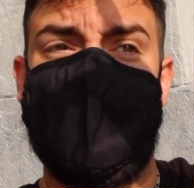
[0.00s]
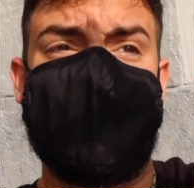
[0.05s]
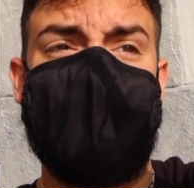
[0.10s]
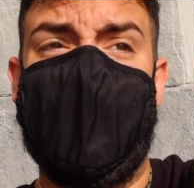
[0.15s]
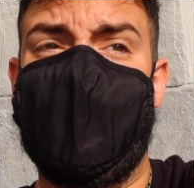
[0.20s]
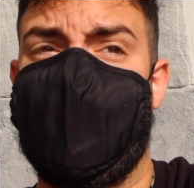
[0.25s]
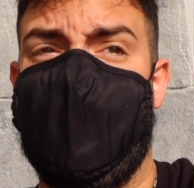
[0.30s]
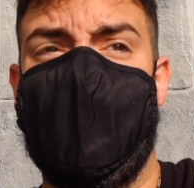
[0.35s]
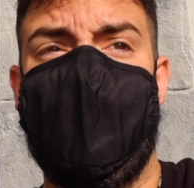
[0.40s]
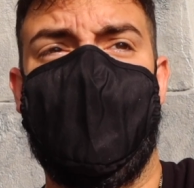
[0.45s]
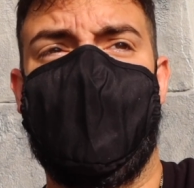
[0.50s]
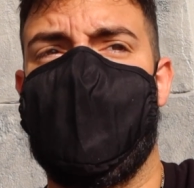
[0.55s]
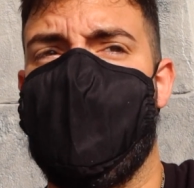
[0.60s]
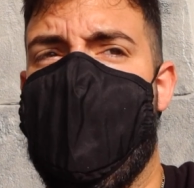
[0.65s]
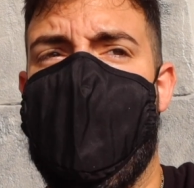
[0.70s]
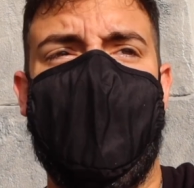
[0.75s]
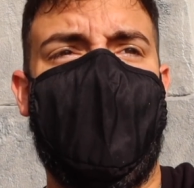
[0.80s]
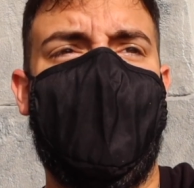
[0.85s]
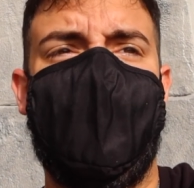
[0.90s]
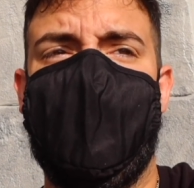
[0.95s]
is actually
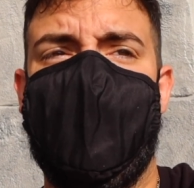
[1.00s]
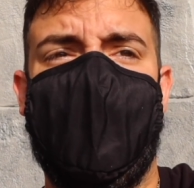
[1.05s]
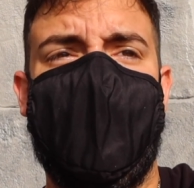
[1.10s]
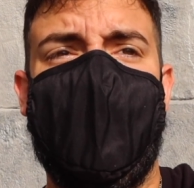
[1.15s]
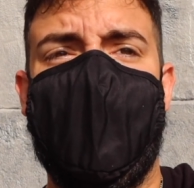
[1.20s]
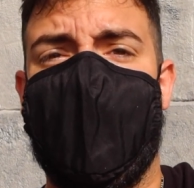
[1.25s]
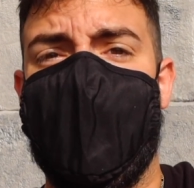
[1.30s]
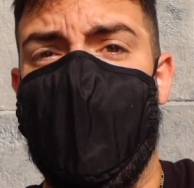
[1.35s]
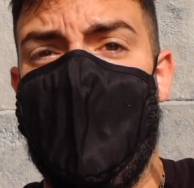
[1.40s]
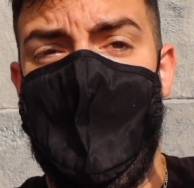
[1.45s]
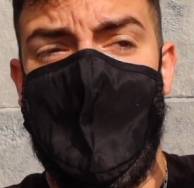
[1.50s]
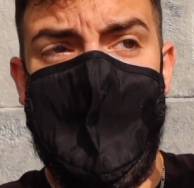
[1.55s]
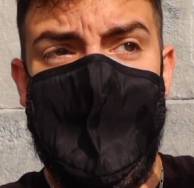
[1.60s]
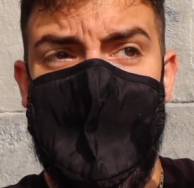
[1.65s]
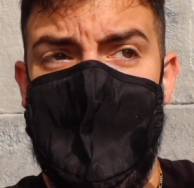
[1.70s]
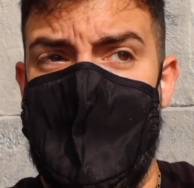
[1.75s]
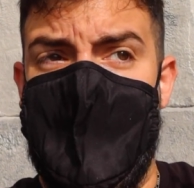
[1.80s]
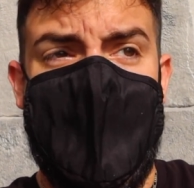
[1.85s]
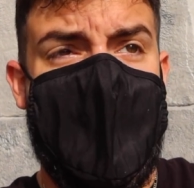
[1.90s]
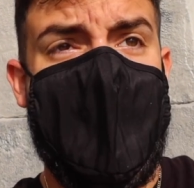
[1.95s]
right over there.
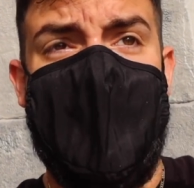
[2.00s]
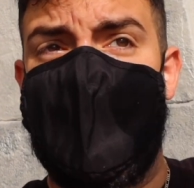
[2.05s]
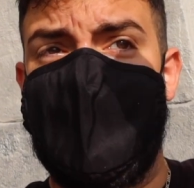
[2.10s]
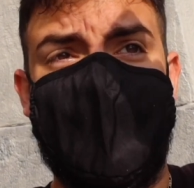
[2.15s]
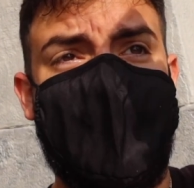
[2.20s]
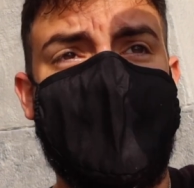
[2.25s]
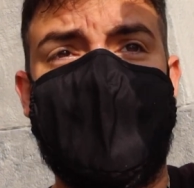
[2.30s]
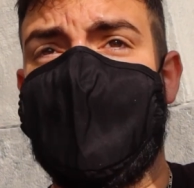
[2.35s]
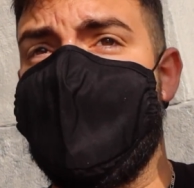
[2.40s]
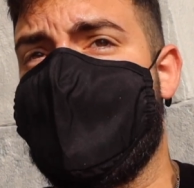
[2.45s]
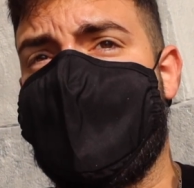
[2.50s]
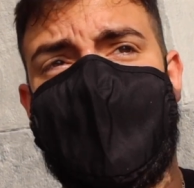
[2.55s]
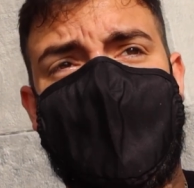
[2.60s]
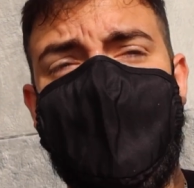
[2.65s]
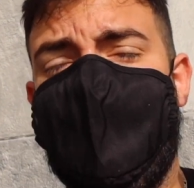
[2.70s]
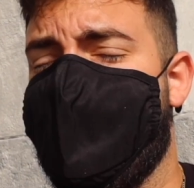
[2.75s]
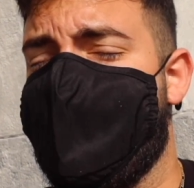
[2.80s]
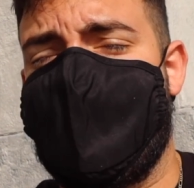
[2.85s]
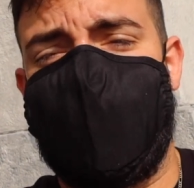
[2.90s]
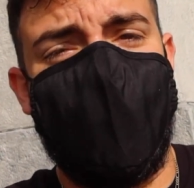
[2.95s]
And they're just,
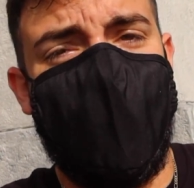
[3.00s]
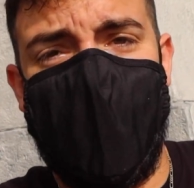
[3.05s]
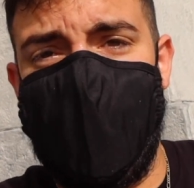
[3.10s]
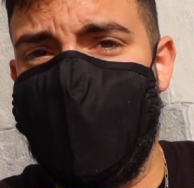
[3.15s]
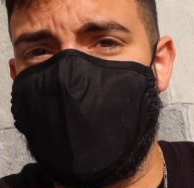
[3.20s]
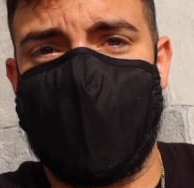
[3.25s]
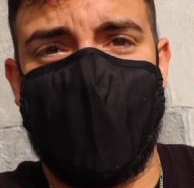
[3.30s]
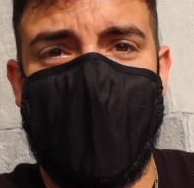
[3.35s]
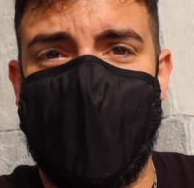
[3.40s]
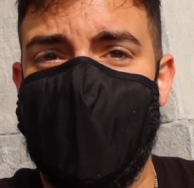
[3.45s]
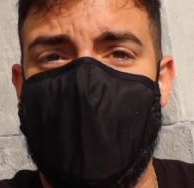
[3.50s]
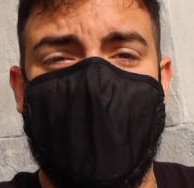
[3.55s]
they're twins right